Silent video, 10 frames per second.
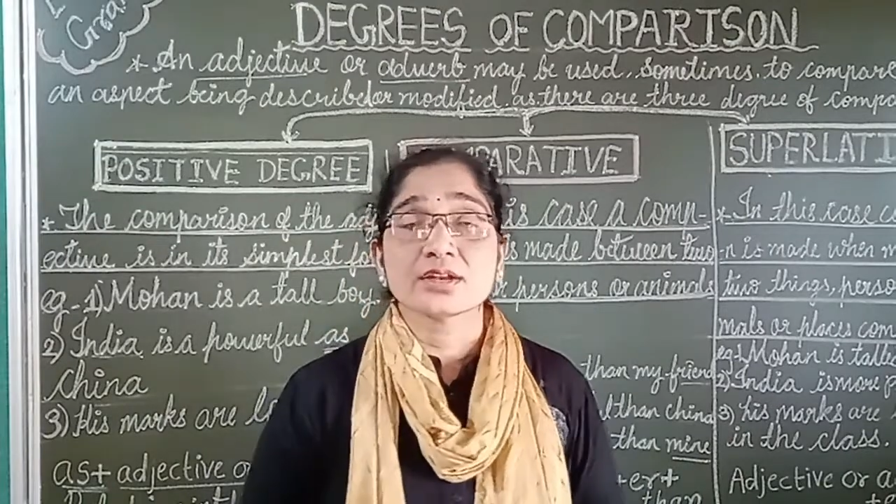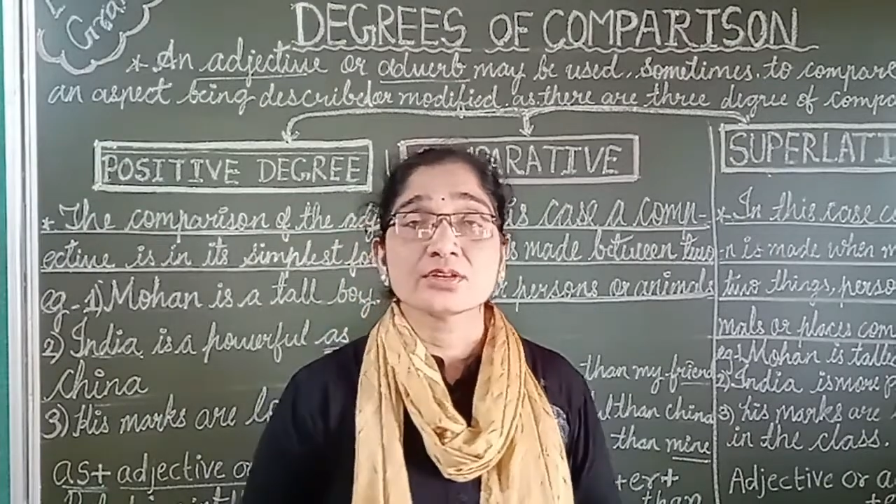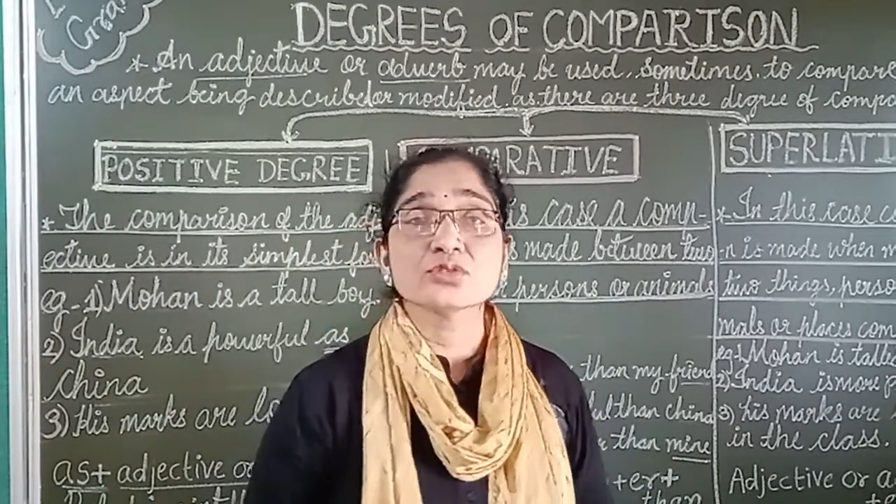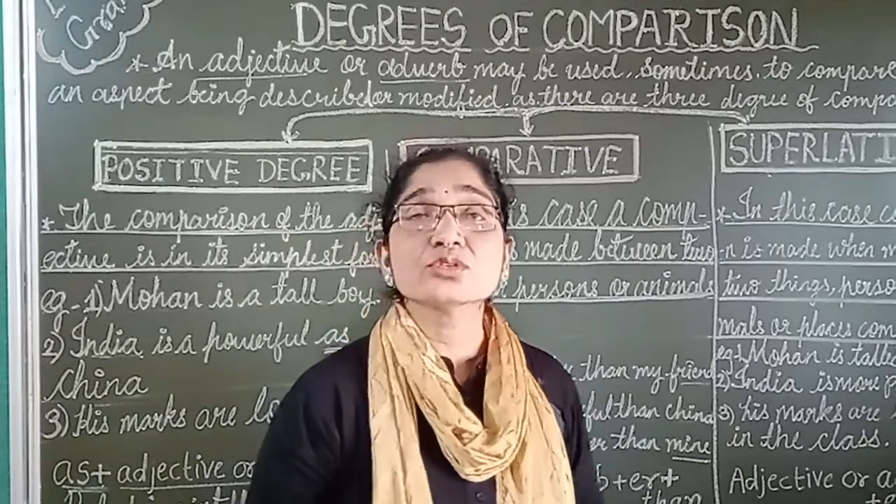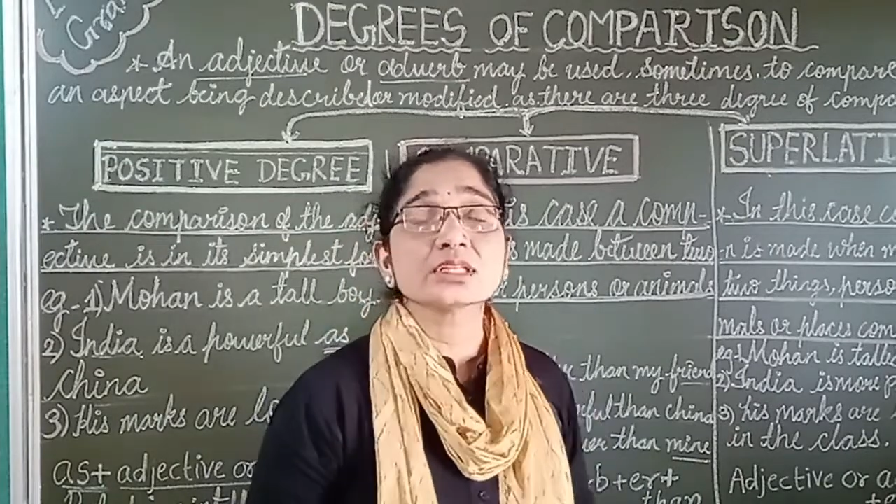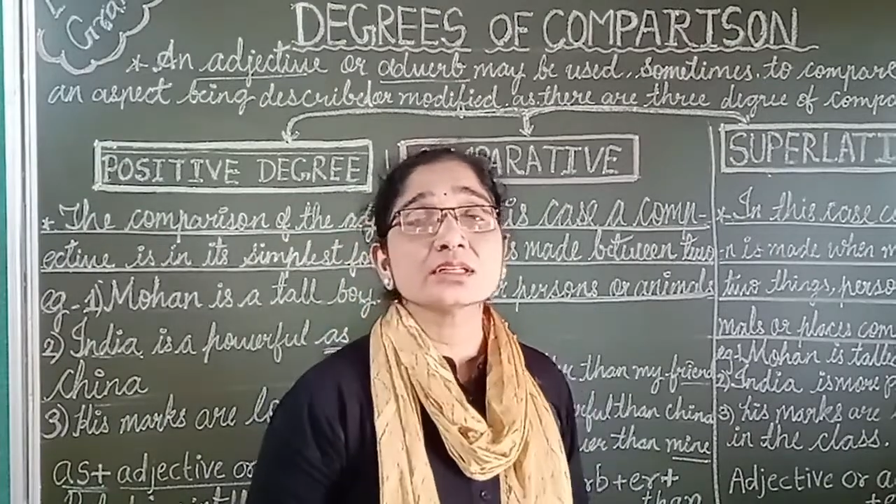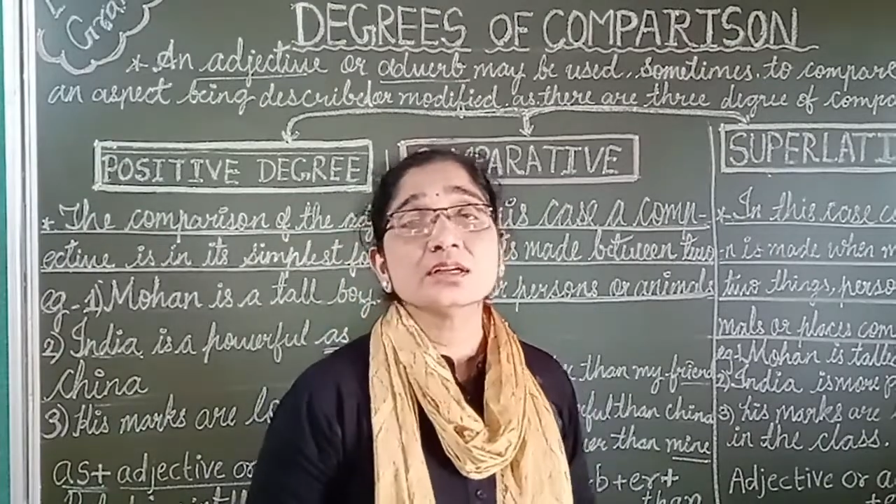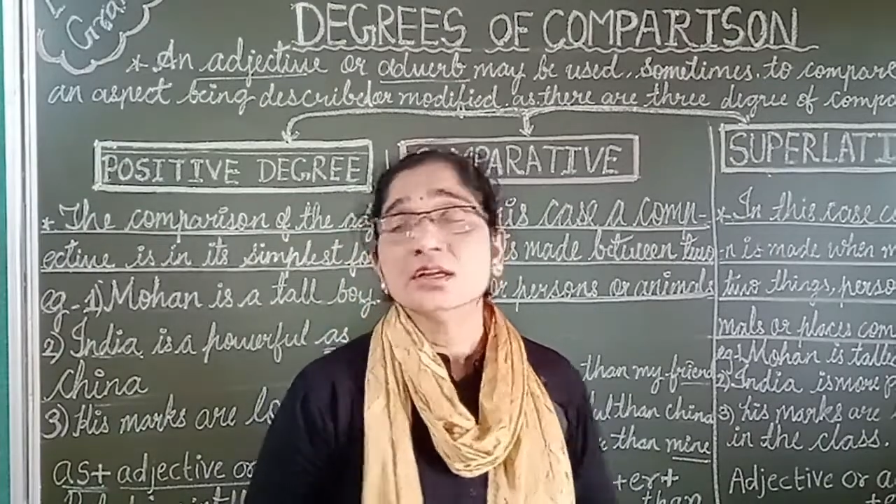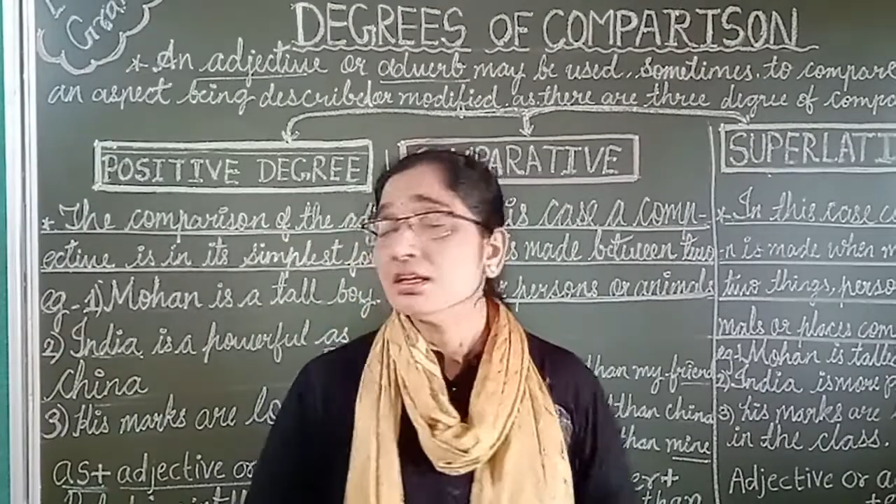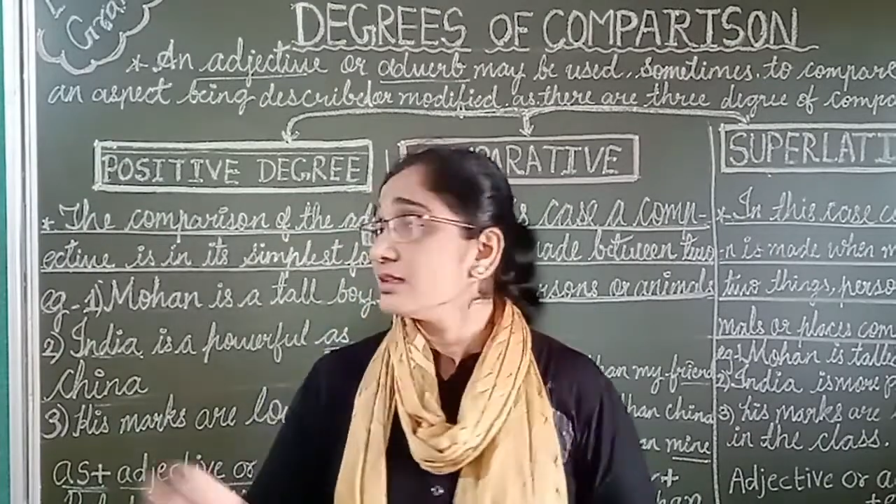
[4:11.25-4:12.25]
are
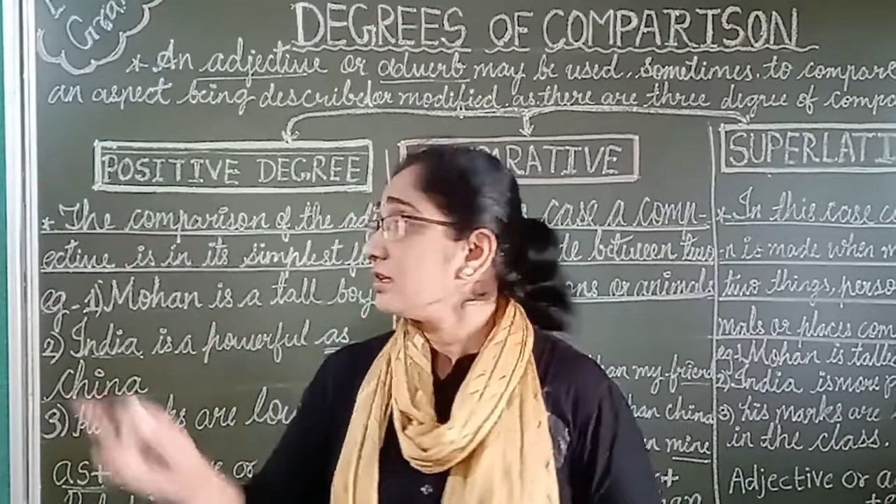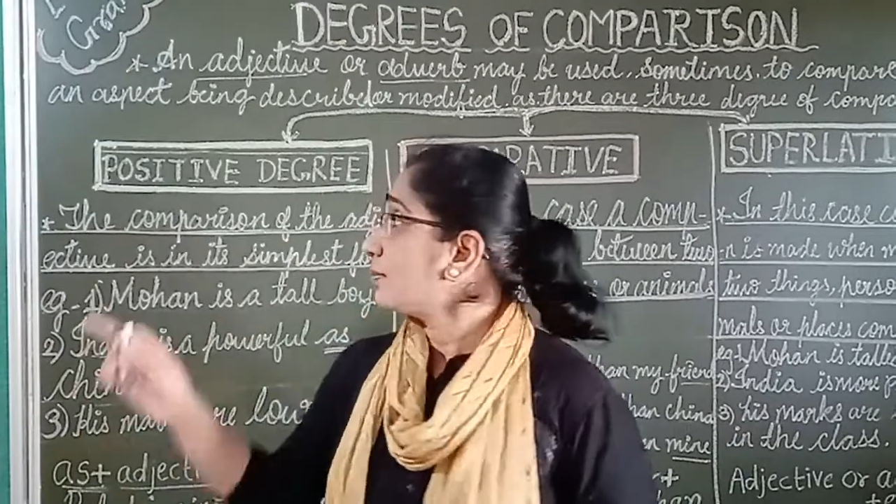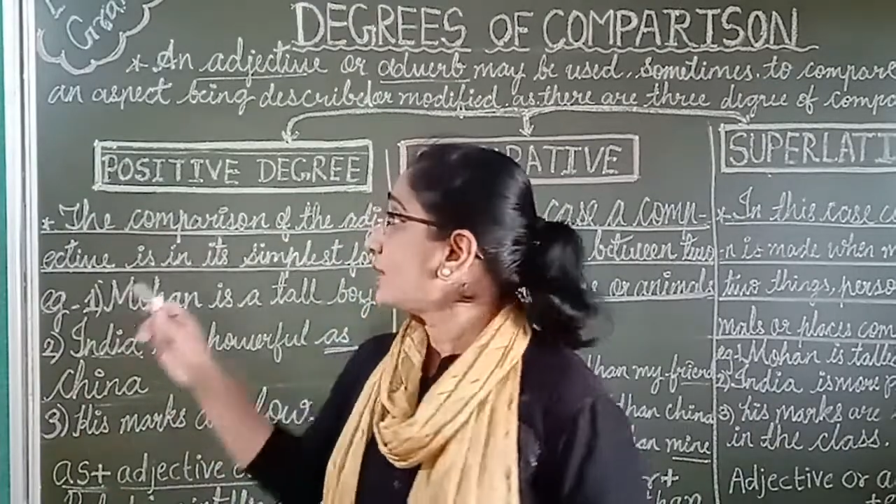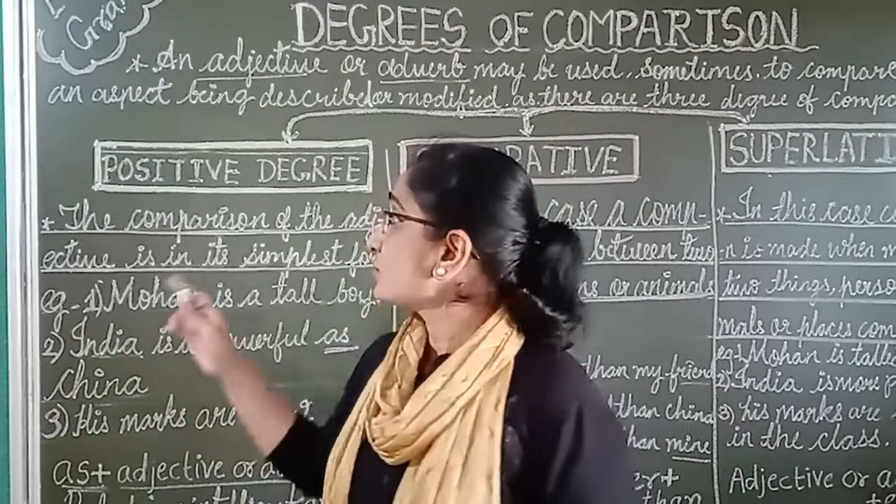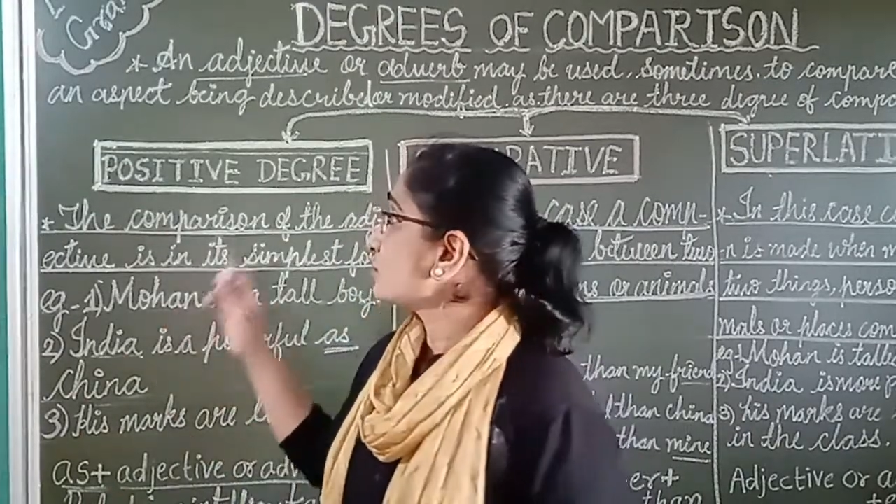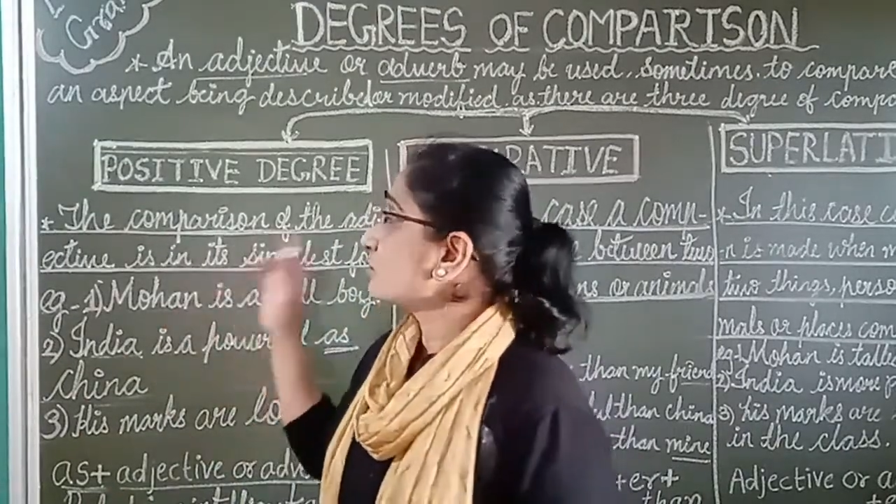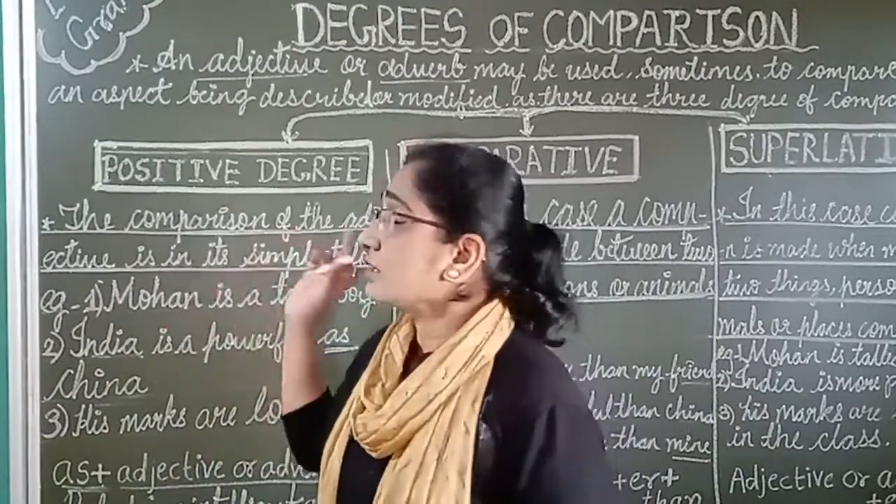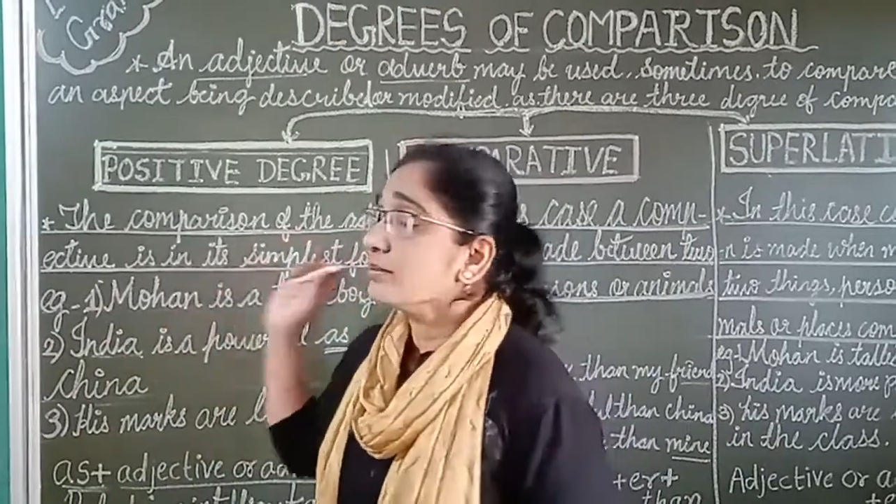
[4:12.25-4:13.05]
using in the positive,